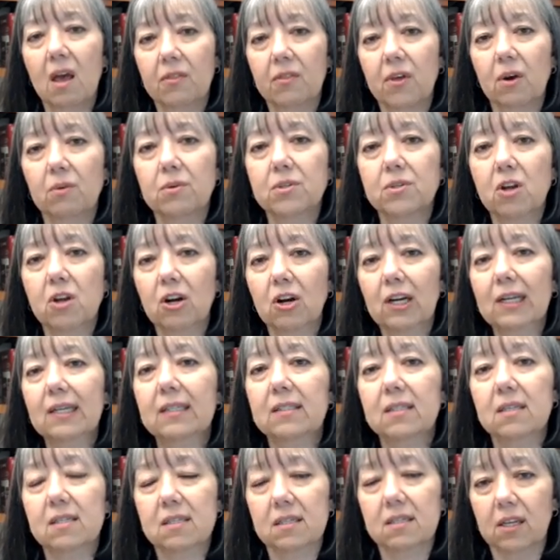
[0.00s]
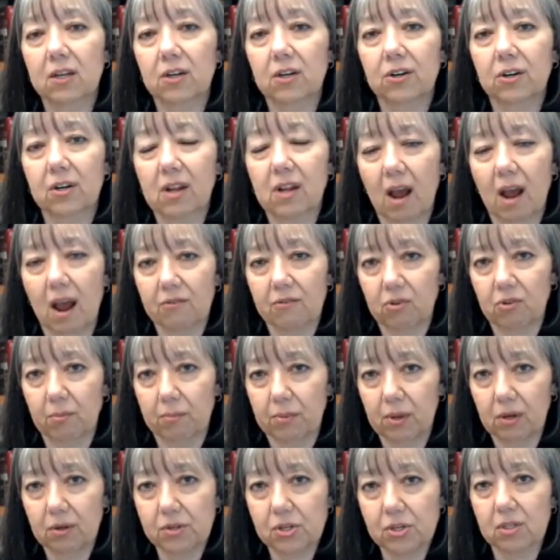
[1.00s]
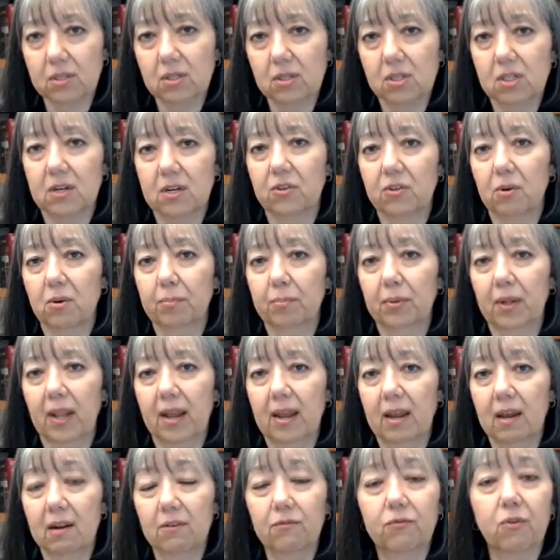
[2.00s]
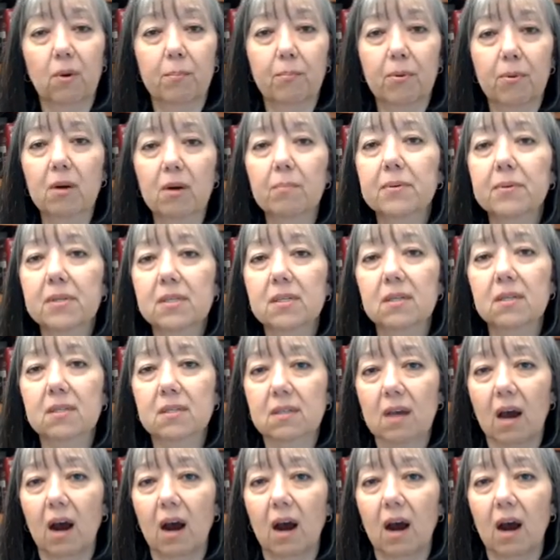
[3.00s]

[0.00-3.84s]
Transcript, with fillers: those are considered contributions to their plan for purposes